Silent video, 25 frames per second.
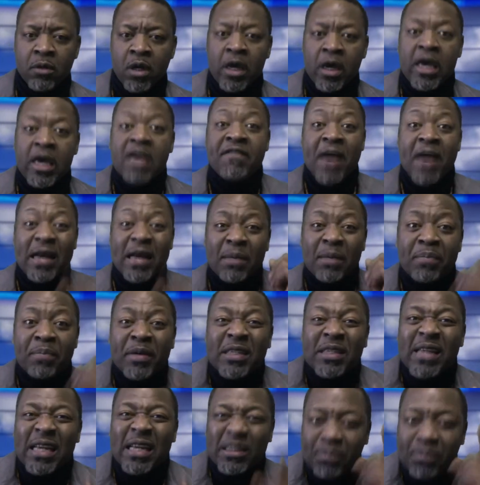If he has a
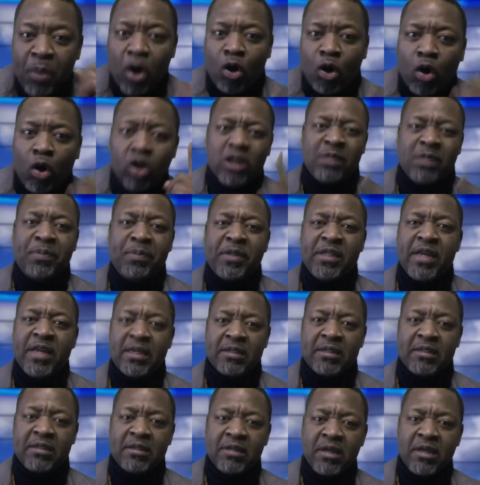business, boycott his
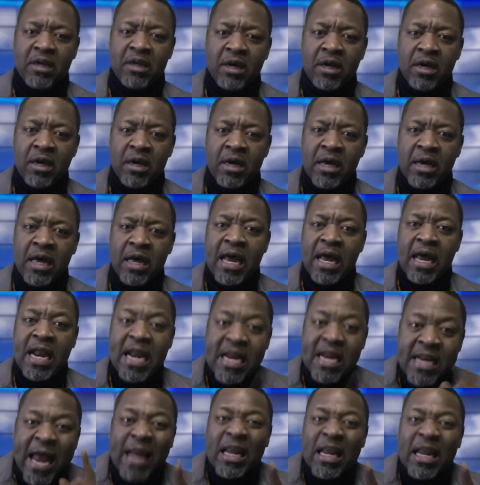business.
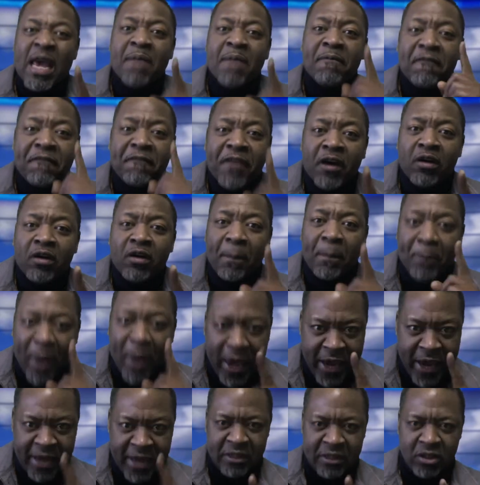Let him feel the
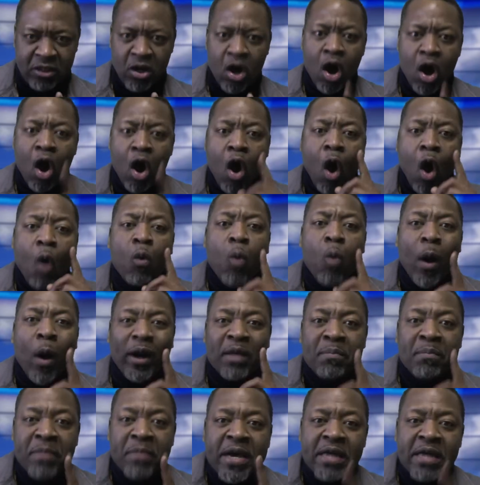pains of what
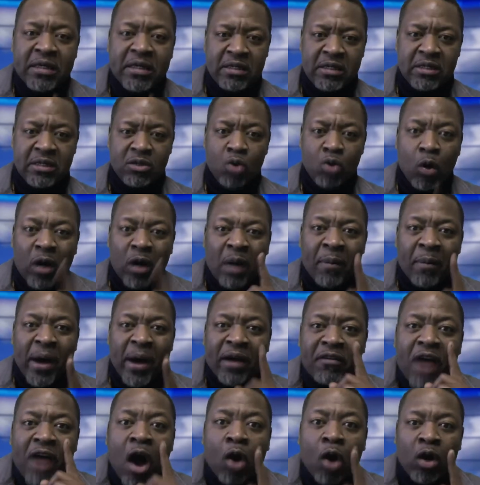it means to
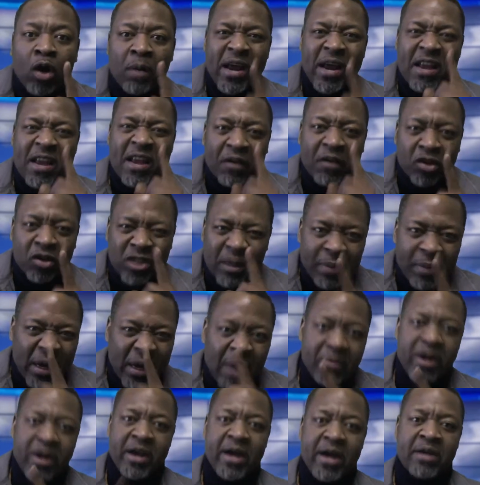undermine a foundational Black
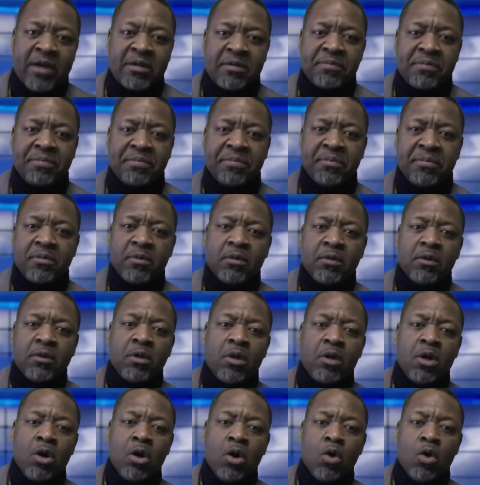American.
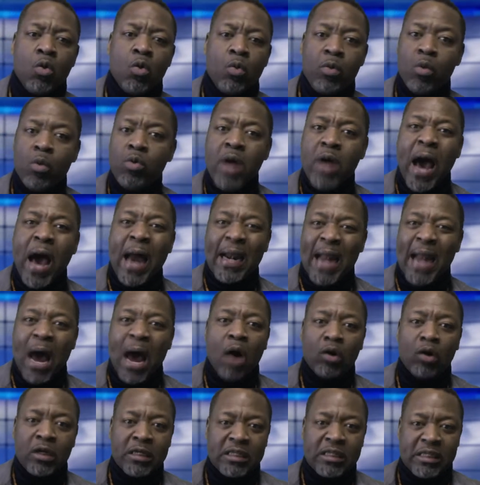We won't allow
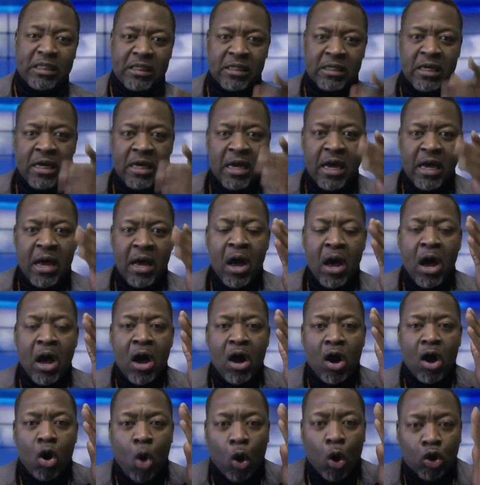this
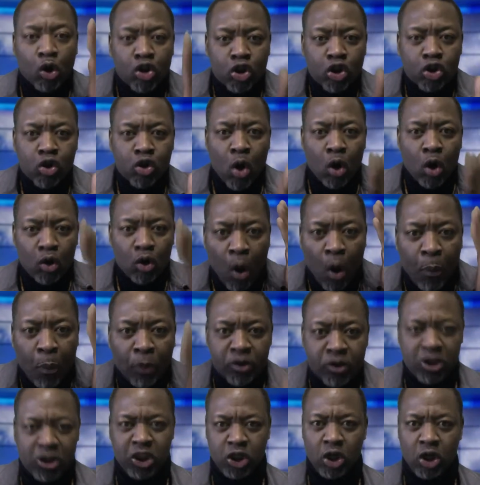controlled
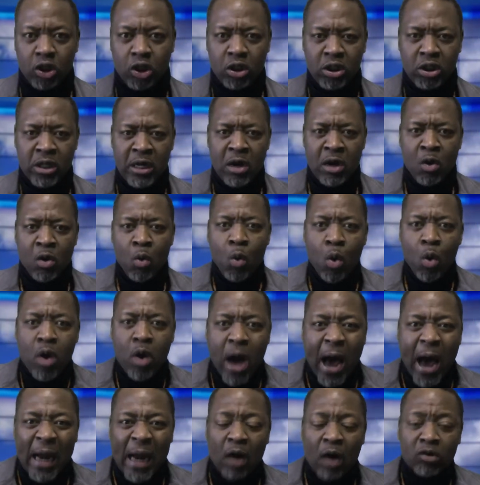opposition. We won't
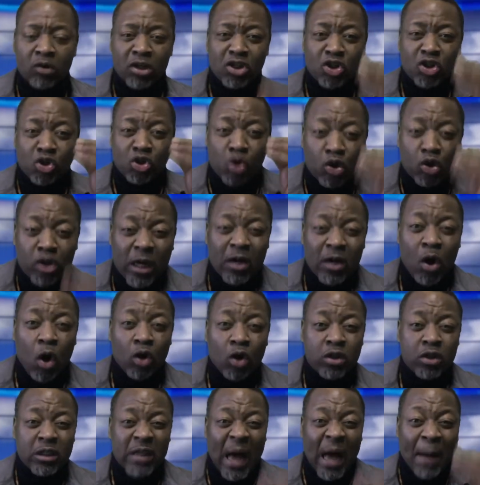allow these Trojan
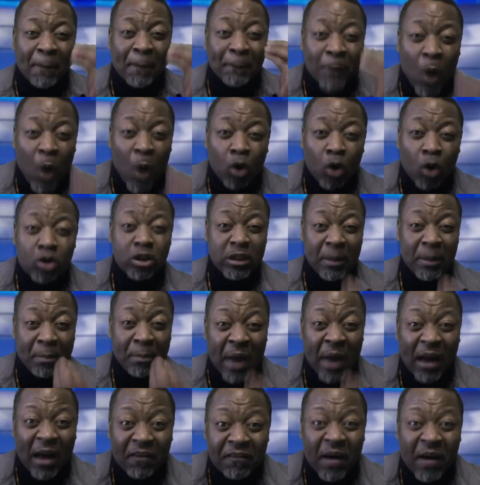horses amongst the
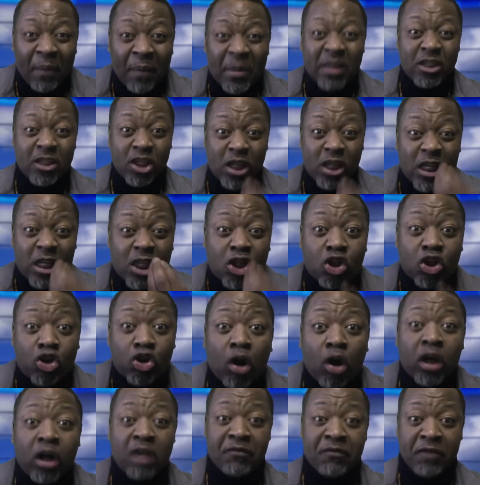black families still
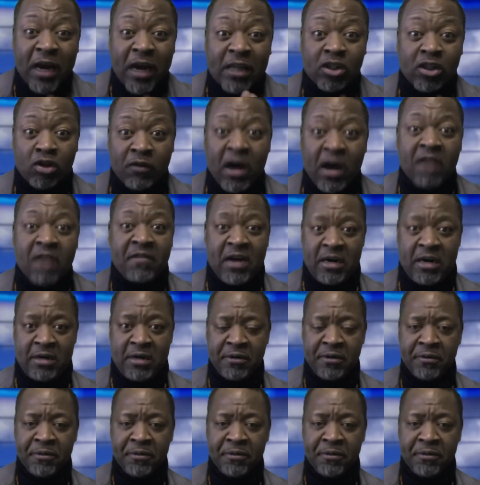struggling for their survival